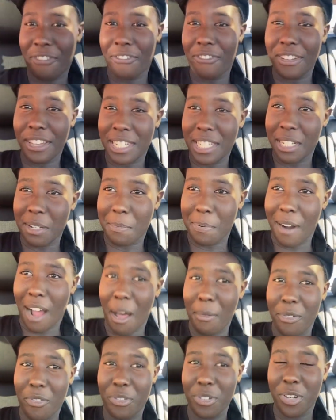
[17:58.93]
fix a
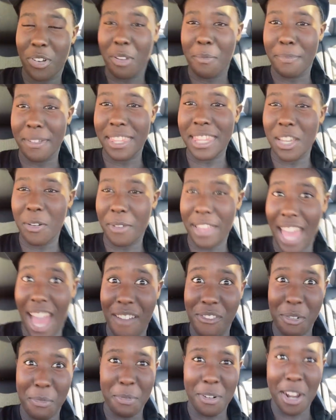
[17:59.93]
problem if we don't admit that we
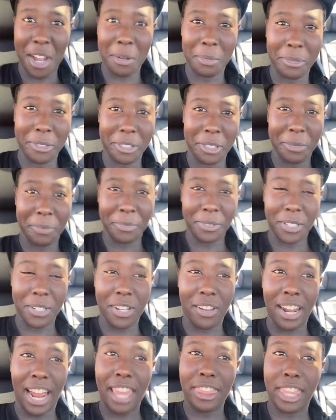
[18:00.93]
have a problem. You
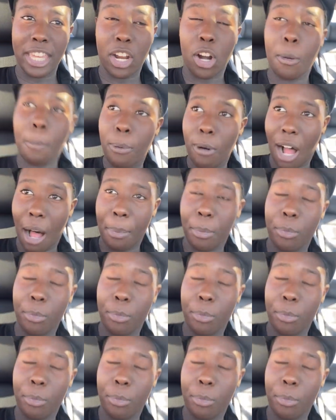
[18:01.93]
know, and I think our problem